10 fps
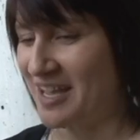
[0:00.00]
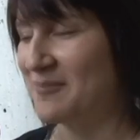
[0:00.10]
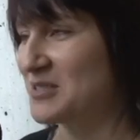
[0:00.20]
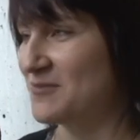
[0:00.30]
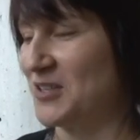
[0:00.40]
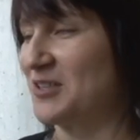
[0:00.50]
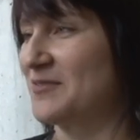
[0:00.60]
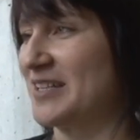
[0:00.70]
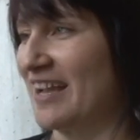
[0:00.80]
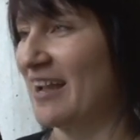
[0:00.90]
atmosphere
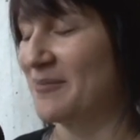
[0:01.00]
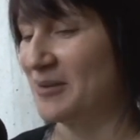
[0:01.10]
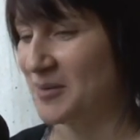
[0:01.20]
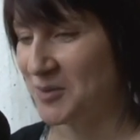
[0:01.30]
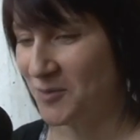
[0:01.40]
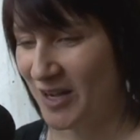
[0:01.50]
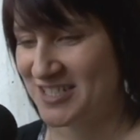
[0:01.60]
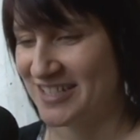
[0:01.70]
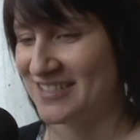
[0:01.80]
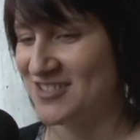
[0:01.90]
of the game. And I remember
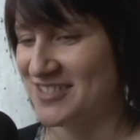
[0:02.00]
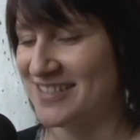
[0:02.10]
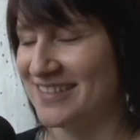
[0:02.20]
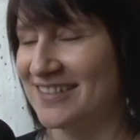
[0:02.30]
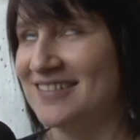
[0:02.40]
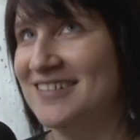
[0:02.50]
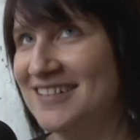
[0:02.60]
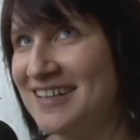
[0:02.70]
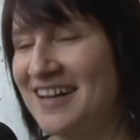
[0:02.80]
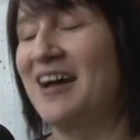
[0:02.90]
watching it and just thinking,
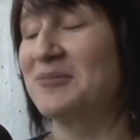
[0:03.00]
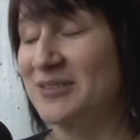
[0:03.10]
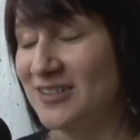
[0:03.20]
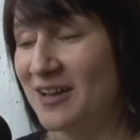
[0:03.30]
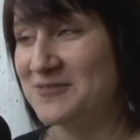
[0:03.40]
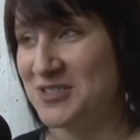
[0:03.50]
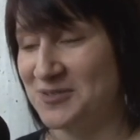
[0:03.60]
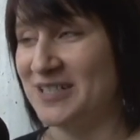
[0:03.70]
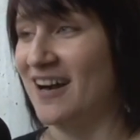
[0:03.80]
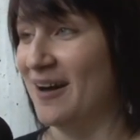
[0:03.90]
oh, I would love to
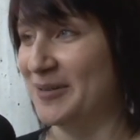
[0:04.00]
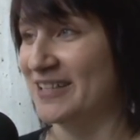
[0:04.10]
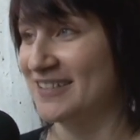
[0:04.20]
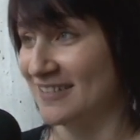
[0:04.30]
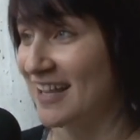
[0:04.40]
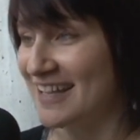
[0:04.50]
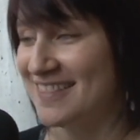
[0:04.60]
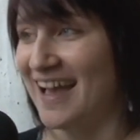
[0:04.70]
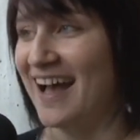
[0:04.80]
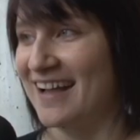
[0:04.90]
do a comic
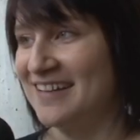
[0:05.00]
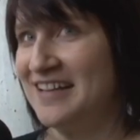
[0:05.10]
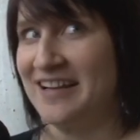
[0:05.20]
like that.